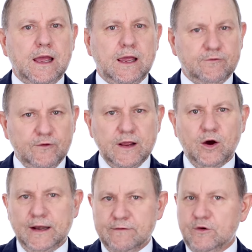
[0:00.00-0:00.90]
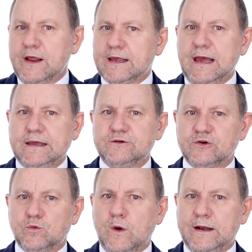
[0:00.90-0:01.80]
on every
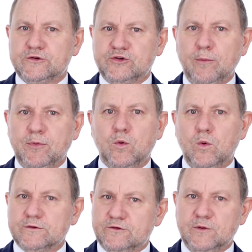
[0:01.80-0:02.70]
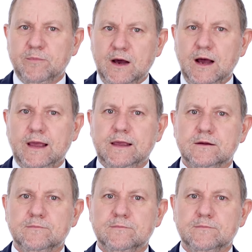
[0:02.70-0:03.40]
occasion when a shopper wants to buy.